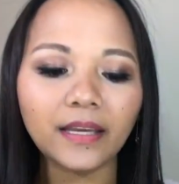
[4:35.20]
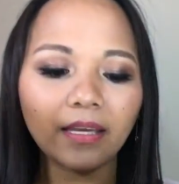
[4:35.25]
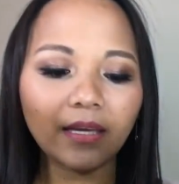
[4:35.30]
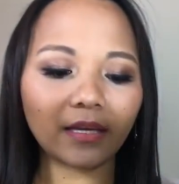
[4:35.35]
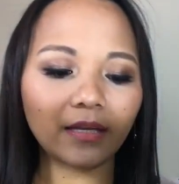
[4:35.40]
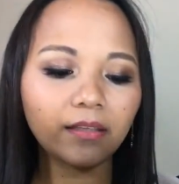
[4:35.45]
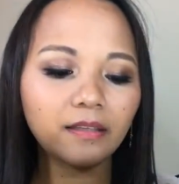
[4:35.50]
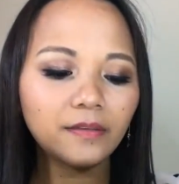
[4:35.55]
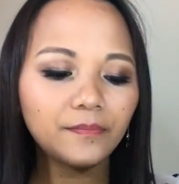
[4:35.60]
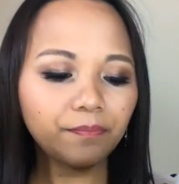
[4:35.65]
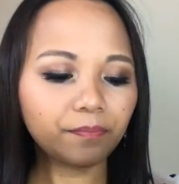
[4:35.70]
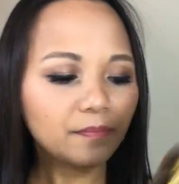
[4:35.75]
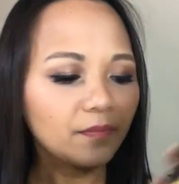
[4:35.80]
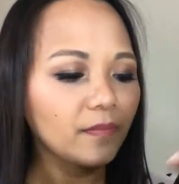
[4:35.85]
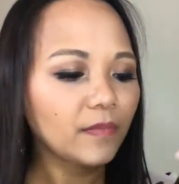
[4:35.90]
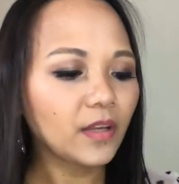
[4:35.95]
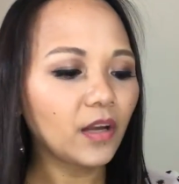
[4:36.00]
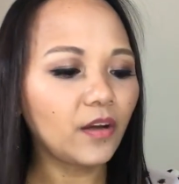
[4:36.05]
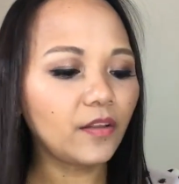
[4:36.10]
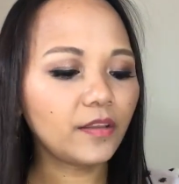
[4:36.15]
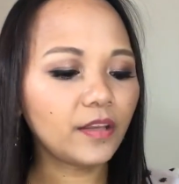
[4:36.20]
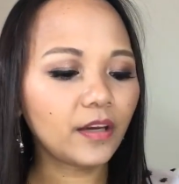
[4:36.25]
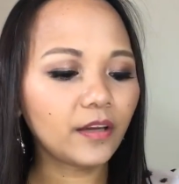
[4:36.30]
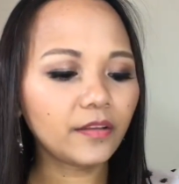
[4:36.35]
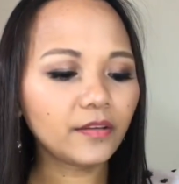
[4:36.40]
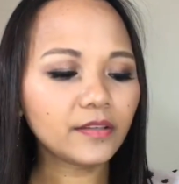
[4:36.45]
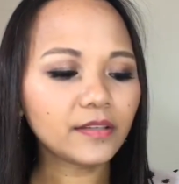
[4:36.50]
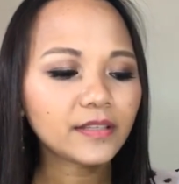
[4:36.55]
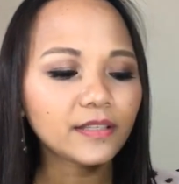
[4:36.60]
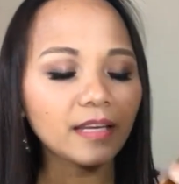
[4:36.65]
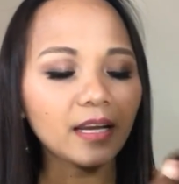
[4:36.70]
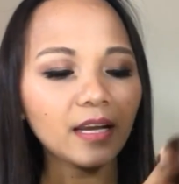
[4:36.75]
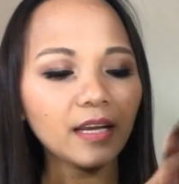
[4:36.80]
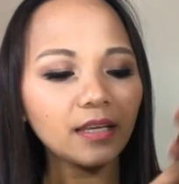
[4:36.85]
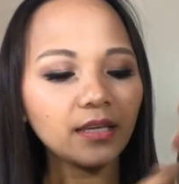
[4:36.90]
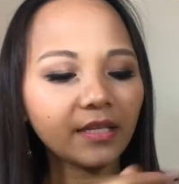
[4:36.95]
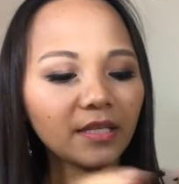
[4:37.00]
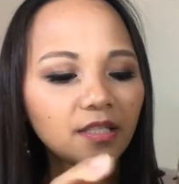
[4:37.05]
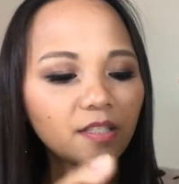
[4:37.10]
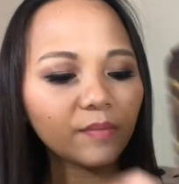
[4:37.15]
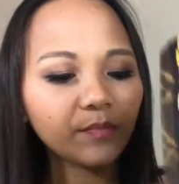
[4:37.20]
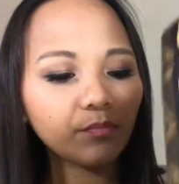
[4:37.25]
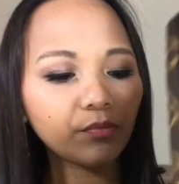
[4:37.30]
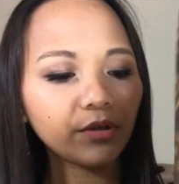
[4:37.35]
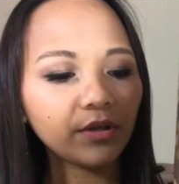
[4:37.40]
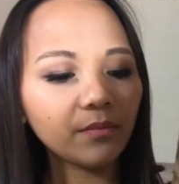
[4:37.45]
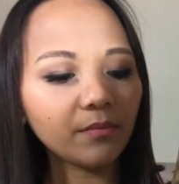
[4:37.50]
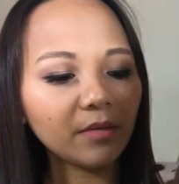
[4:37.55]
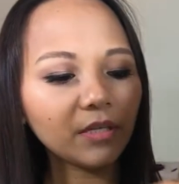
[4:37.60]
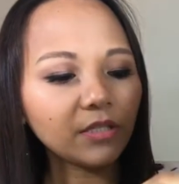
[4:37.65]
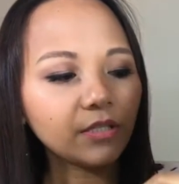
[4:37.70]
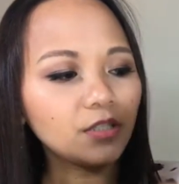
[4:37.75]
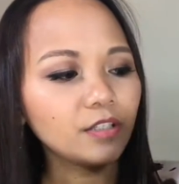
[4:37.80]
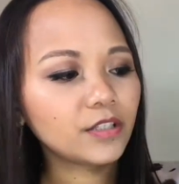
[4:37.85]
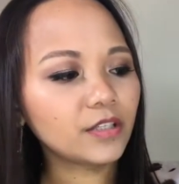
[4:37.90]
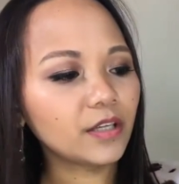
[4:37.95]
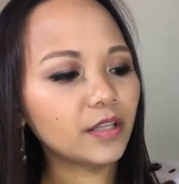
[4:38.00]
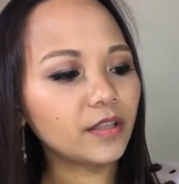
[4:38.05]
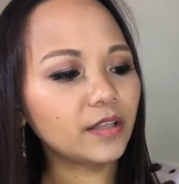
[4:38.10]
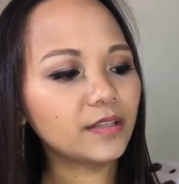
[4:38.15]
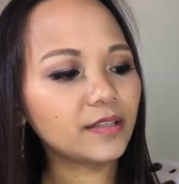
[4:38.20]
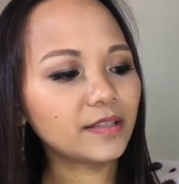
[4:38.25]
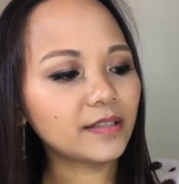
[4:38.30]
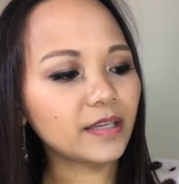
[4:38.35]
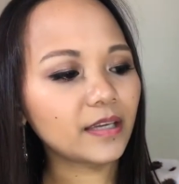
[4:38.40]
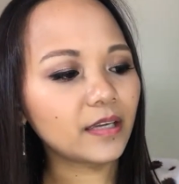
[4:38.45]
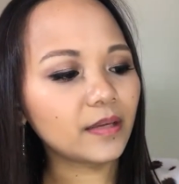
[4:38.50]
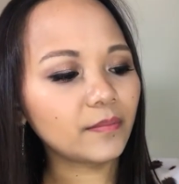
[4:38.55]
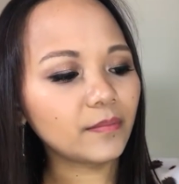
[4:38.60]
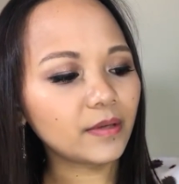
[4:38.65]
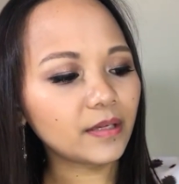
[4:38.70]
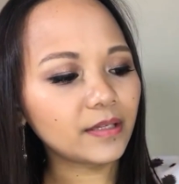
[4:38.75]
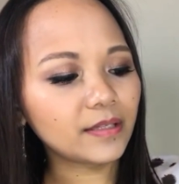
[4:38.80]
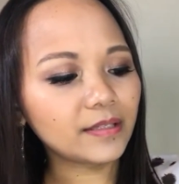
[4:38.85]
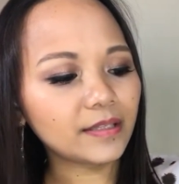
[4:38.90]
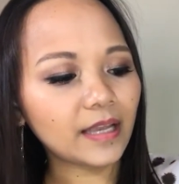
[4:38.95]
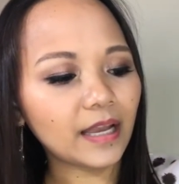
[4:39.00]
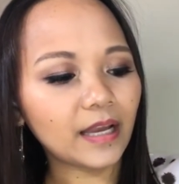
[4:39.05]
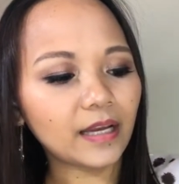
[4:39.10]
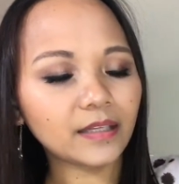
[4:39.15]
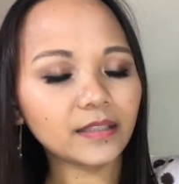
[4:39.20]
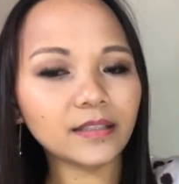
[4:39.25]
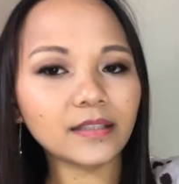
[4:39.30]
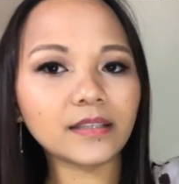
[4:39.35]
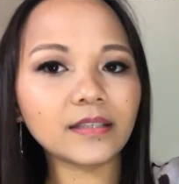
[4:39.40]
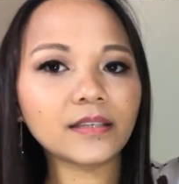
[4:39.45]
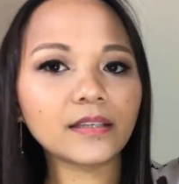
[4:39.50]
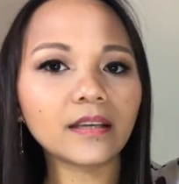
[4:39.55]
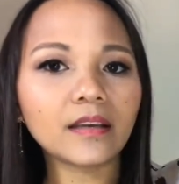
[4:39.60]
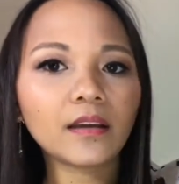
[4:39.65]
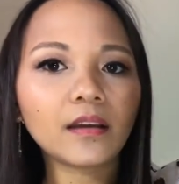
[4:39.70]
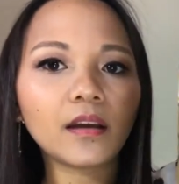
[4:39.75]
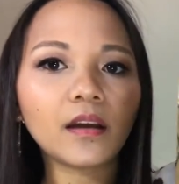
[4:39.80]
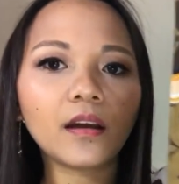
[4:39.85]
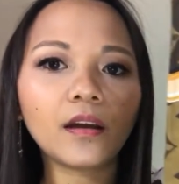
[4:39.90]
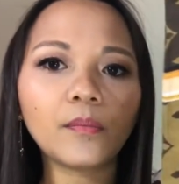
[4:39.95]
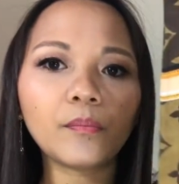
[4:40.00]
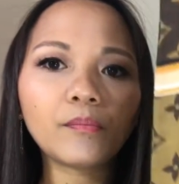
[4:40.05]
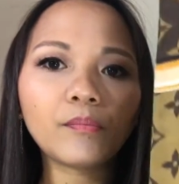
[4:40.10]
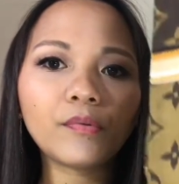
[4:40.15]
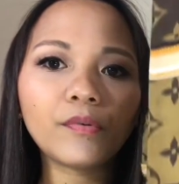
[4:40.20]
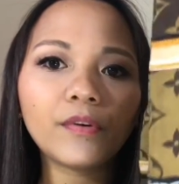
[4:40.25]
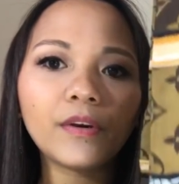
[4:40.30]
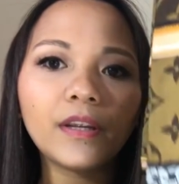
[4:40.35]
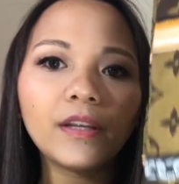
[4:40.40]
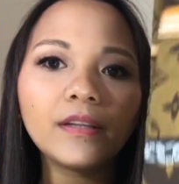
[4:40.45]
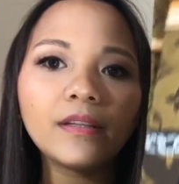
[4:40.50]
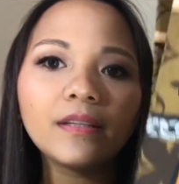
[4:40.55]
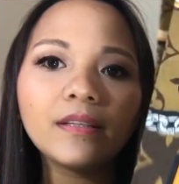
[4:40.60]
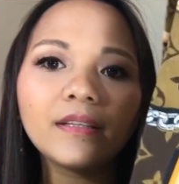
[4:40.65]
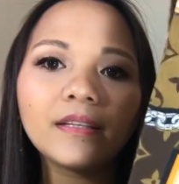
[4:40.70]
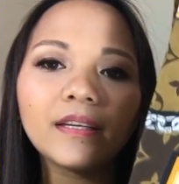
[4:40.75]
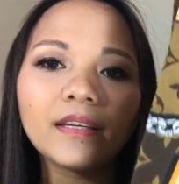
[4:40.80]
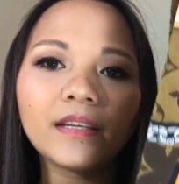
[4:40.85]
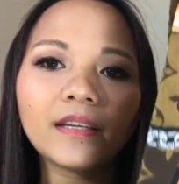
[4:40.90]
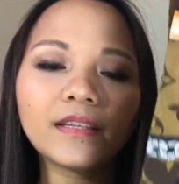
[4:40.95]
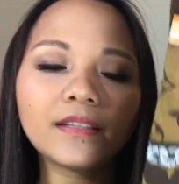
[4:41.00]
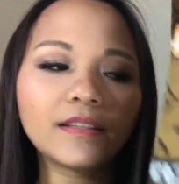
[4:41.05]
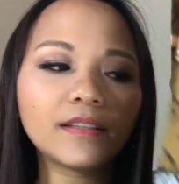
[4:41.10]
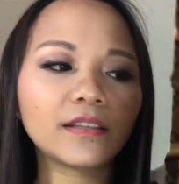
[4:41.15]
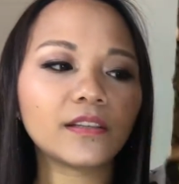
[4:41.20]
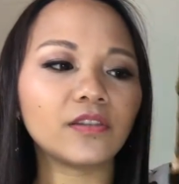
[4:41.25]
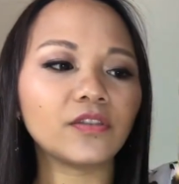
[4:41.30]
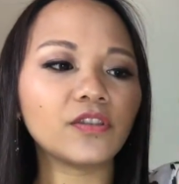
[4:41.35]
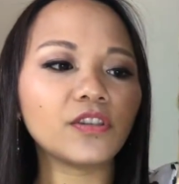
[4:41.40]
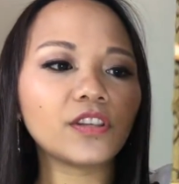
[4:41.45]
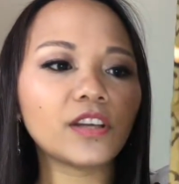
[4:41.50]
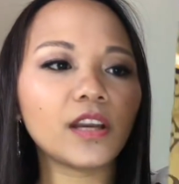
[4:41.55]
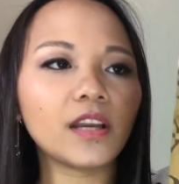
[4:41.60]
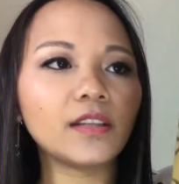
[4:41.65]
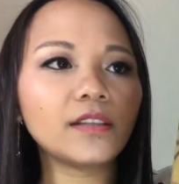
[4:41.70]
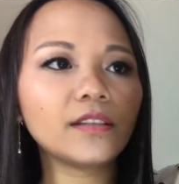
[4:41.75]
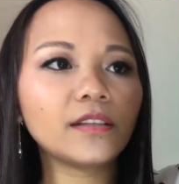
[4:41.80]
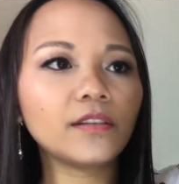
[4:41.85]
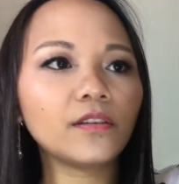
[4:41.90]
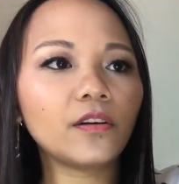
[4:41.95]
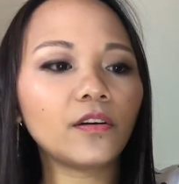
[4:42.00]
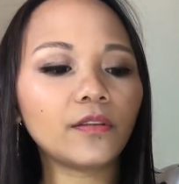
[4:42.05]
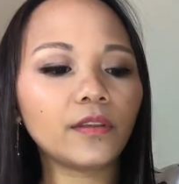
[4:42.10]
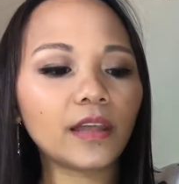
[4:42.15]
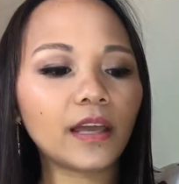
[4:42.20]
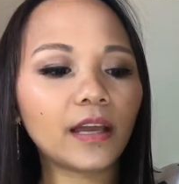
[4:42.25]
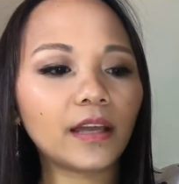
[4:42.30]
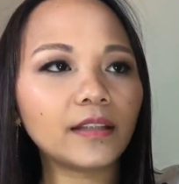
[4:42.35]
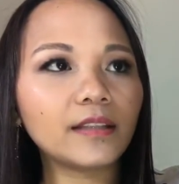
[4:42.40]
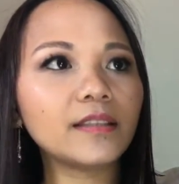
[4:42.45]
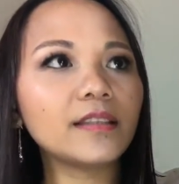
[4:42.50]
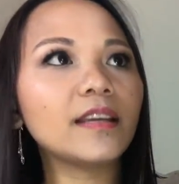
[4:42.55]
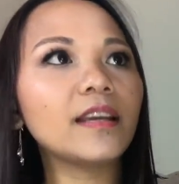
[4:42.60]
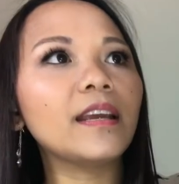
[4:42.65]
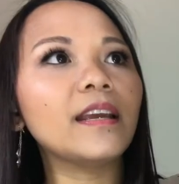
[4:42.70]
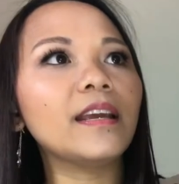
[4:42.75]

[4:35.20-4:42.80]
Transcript: and on the other side it's pretty much the same exact print. It has the clochette and all that.